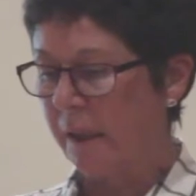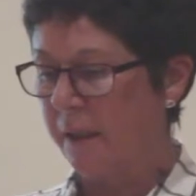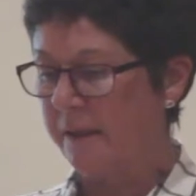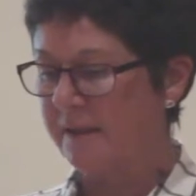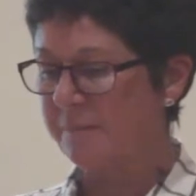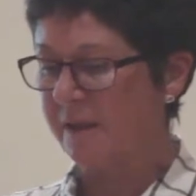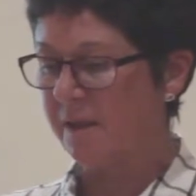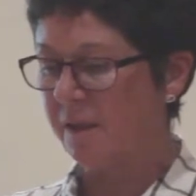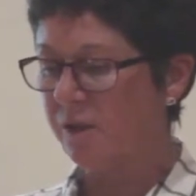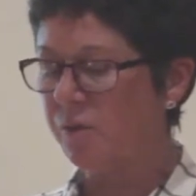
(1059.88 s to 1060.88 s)
and that's
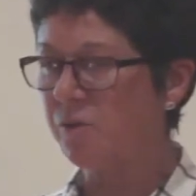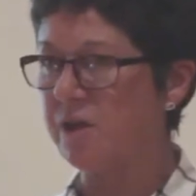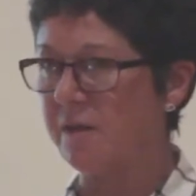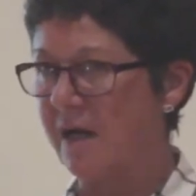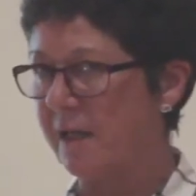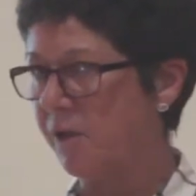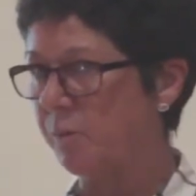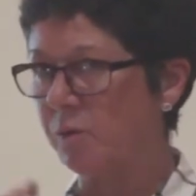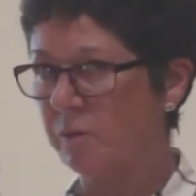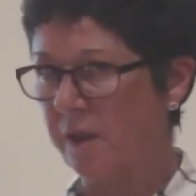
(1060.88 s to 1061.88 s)
been hugely
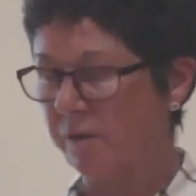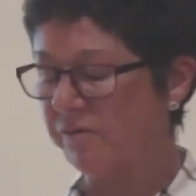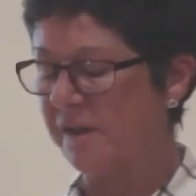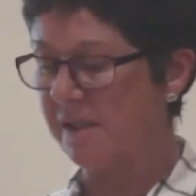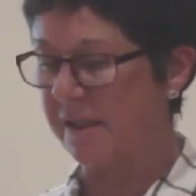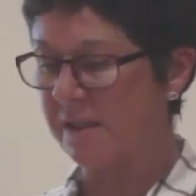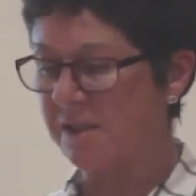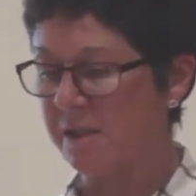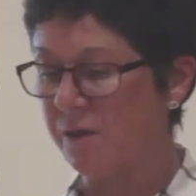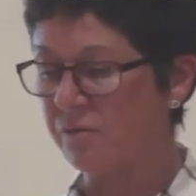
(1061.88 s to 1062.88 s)
valuable in feeding
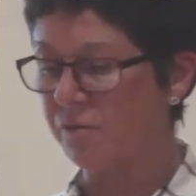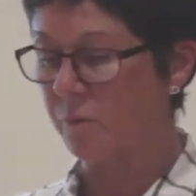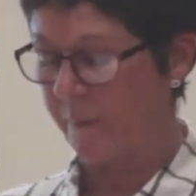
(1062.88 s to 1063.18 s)
into the overall